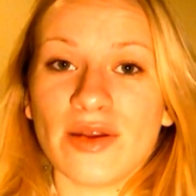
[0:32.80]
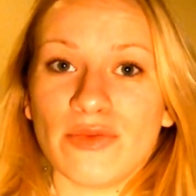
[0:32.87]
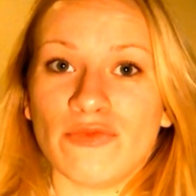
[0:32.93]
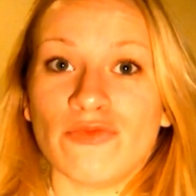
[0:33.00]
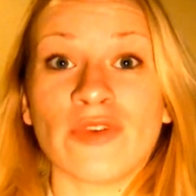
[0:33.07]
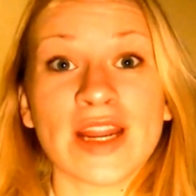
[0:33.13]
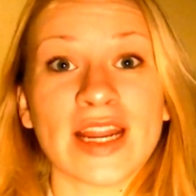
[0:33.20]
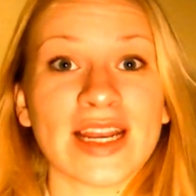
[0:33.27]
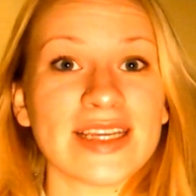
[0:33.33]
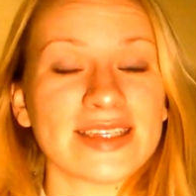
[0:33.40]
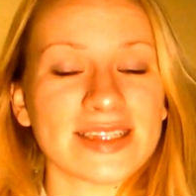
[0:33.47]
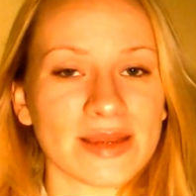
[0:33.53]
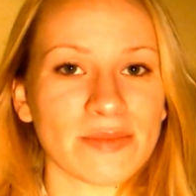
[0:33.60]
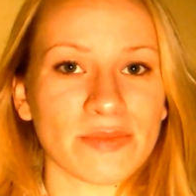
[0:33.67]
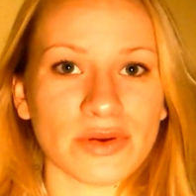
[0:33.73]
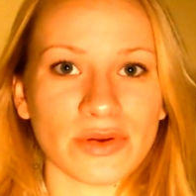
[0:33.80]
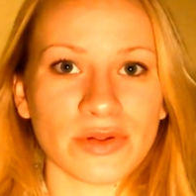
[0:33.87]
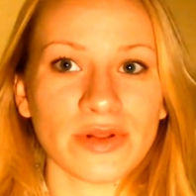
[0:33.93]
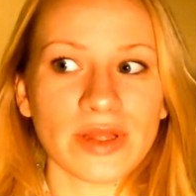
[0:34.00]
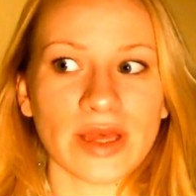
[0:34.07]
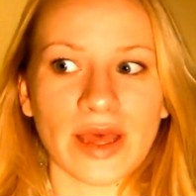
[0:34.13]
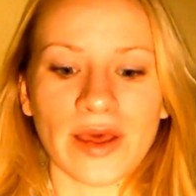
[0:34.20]
really
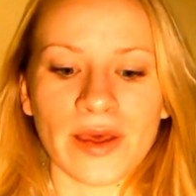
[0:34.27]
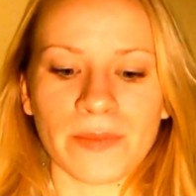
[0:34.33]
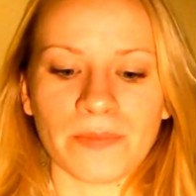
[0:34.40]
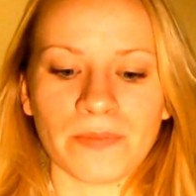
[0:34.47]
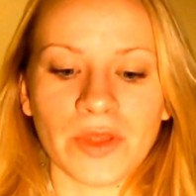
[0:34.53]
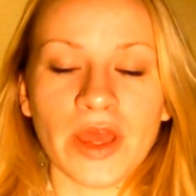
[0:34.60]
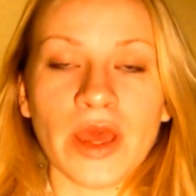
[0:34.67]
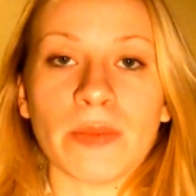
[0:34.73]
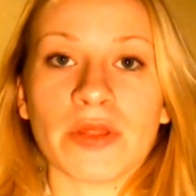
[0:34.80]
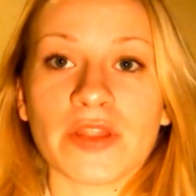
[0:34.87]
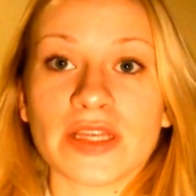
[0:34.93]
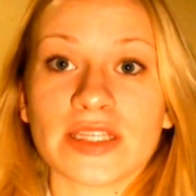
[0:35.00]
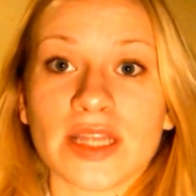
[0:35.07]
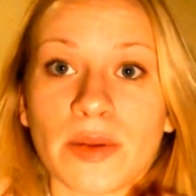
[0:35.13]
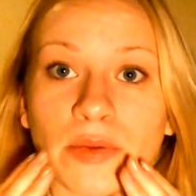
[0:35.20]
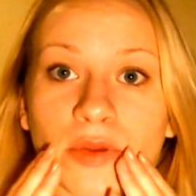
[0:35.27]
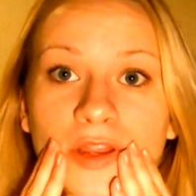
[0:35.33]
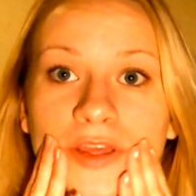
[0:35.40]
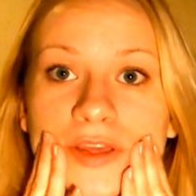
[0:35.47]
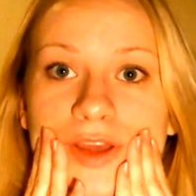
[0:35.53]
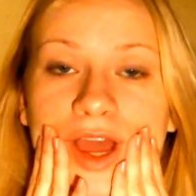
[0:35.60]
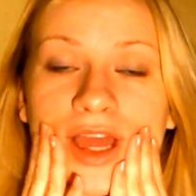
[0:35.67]
simple, but this time I'm
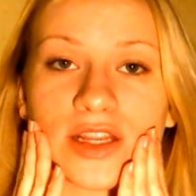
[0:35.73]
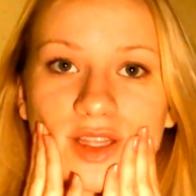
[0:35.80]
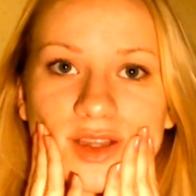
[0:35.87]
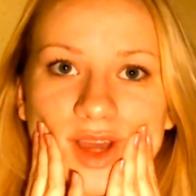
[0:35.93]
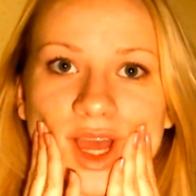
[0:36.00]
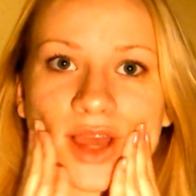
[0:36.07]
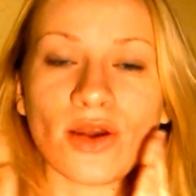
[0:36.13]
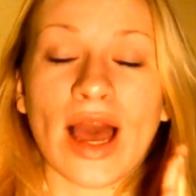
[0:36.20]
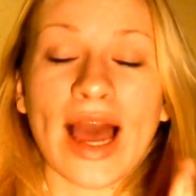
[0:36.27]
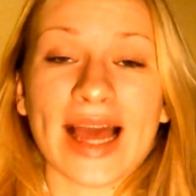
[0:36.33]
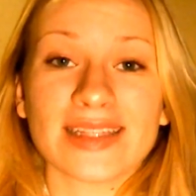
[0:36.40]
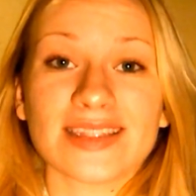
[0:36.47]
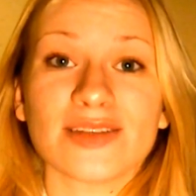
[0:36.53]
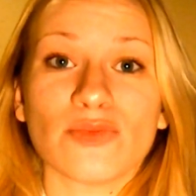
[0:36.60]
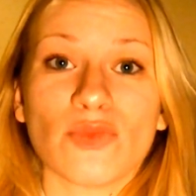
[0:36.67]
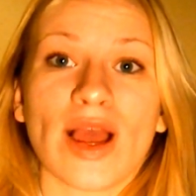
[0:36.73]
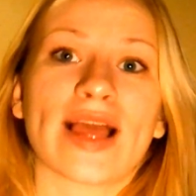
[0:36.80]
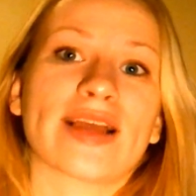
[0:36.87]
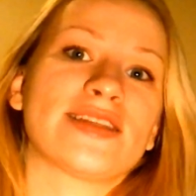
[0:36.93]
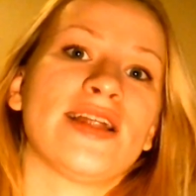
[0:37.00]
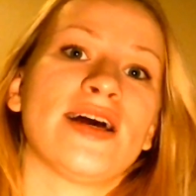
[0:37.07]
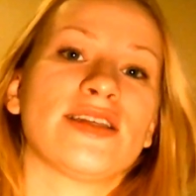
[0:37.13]
going to, had some
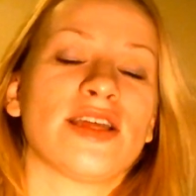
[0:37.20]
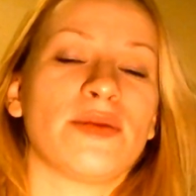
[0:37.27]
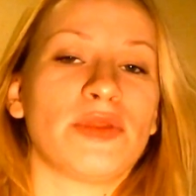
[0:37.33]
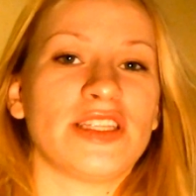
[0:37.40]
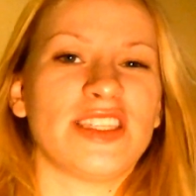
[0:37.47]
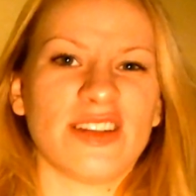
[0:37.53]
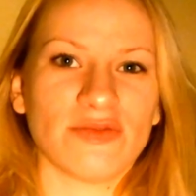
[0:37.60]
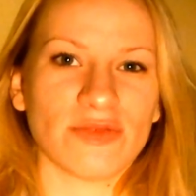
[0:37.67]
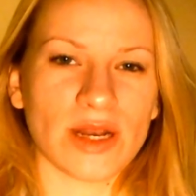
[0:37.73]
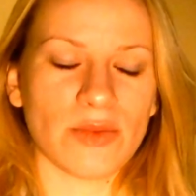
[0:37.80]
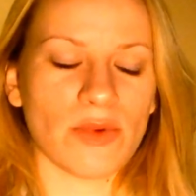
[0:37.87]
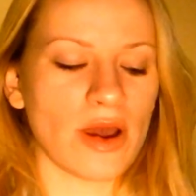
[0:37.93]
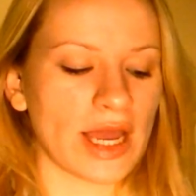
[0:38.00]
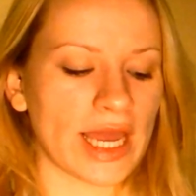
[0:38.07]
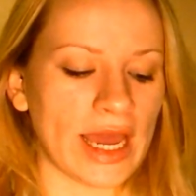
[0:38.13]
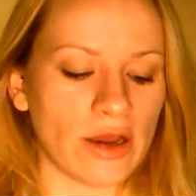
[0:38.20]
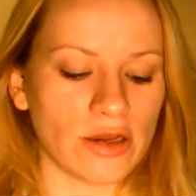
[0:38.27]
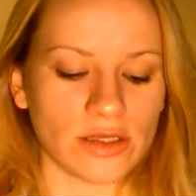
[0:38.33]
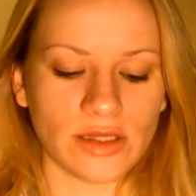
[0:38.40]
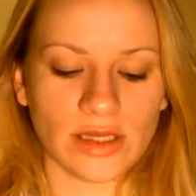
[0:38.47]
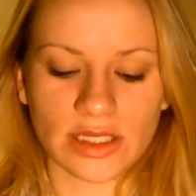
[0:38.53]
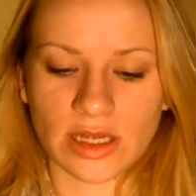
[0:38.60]
wax last time but it didn't really work
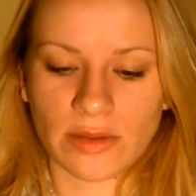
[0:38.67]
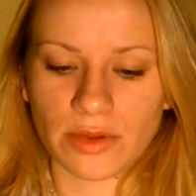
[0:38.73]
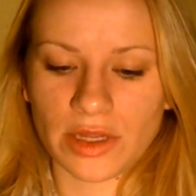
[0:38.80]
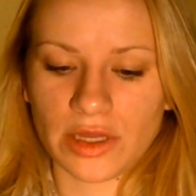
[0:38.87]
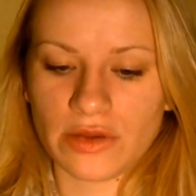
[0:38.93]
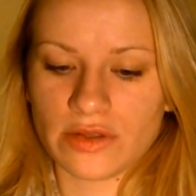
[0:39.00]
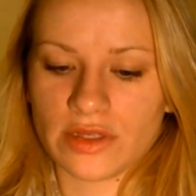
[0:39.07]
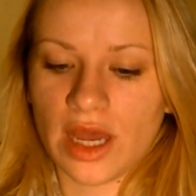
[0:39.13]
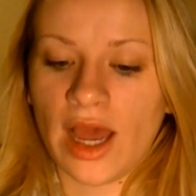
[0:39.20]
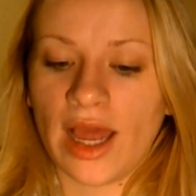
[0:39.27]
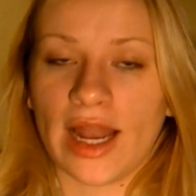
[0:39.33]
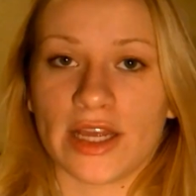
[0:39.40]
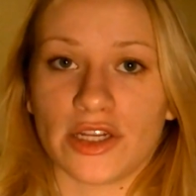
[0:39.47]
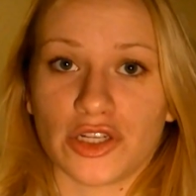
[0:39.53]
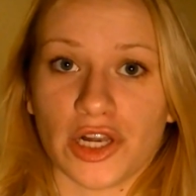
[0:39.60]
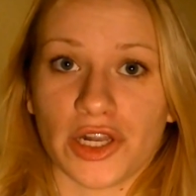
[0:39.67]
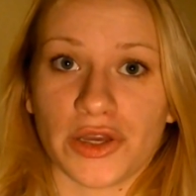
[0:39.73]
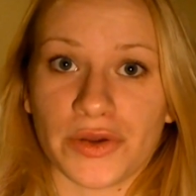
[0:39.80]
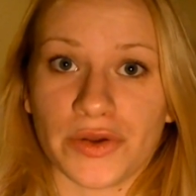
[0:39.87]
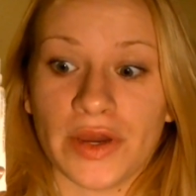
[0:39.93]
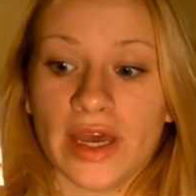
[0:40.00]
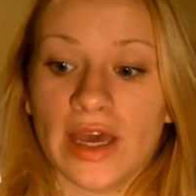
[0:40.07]
out, so this time I'm going to use eyelash
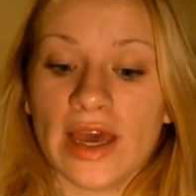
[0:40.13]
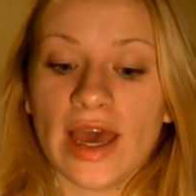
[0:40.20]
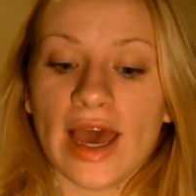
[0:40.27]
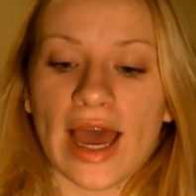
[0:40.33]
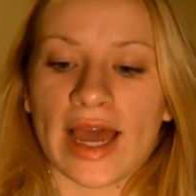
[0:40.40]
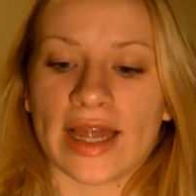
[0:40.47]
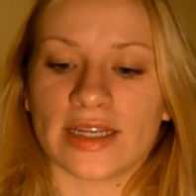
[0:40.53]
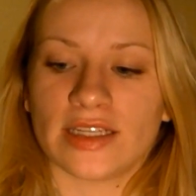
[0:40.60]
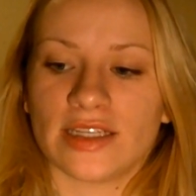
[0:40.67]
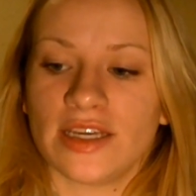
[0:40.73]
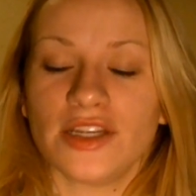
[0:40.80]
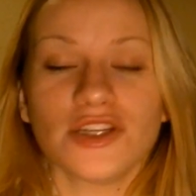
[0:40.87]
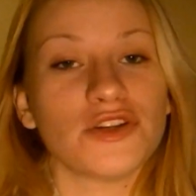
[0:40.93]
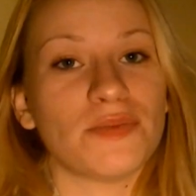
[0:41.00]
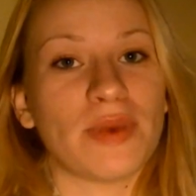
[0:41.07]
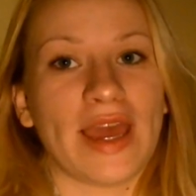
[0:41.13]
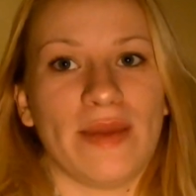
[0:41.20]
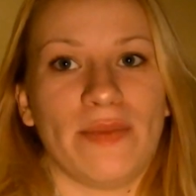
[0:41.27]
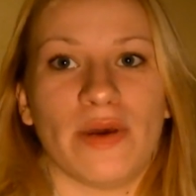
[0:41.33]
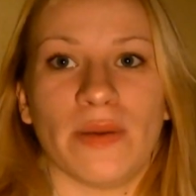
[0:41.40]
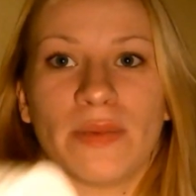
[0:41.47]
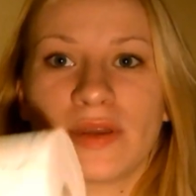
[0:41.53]
glue and tissue
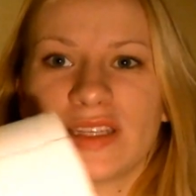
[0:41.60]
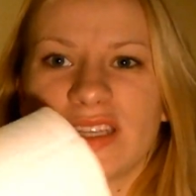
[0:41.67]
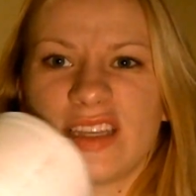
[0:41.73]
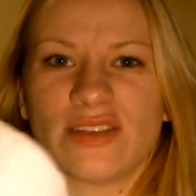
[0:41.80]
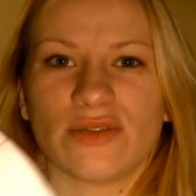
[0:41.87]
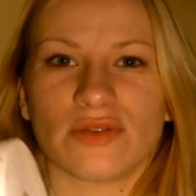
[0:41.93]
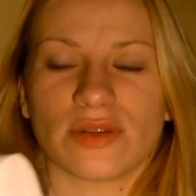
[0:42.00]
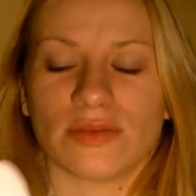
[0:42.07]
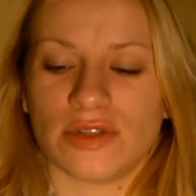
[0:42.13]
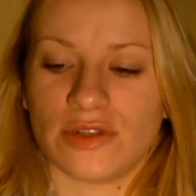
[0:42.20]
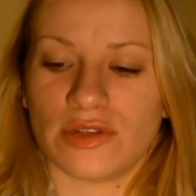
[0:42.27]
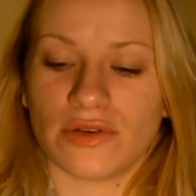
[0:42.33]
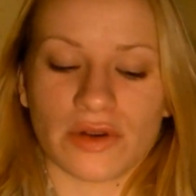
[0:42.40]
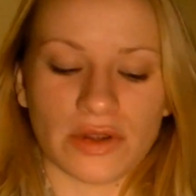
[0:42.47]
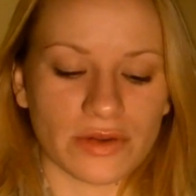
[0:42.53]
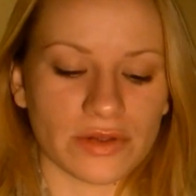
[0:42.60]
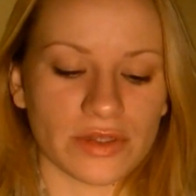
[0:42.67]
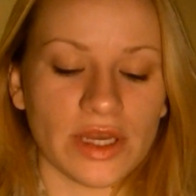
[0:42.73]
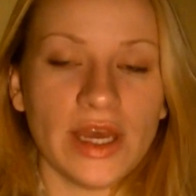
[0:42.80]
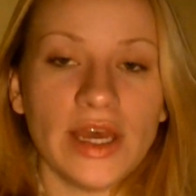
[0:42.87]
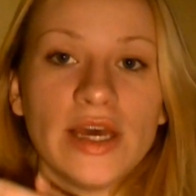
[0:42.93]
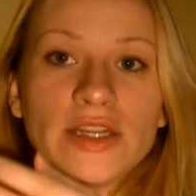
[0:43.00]
paper because I saw some tutorials
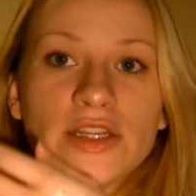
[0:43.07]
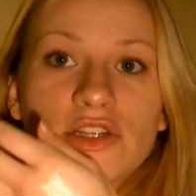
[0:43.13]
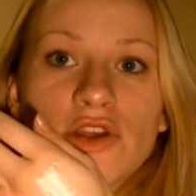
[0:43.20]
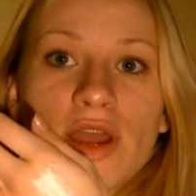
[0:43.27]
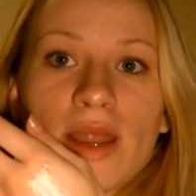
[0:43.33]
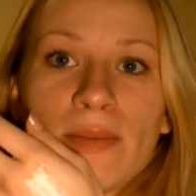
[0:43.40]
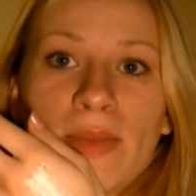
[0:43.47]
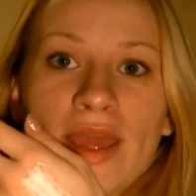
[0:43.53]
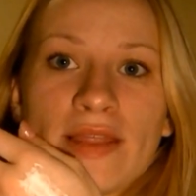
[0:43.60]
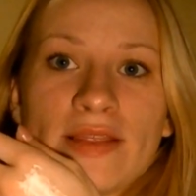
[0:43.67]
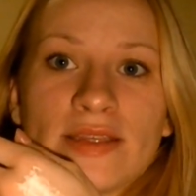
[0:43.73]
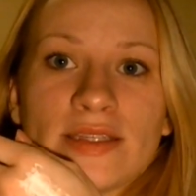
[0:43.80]
to try and make the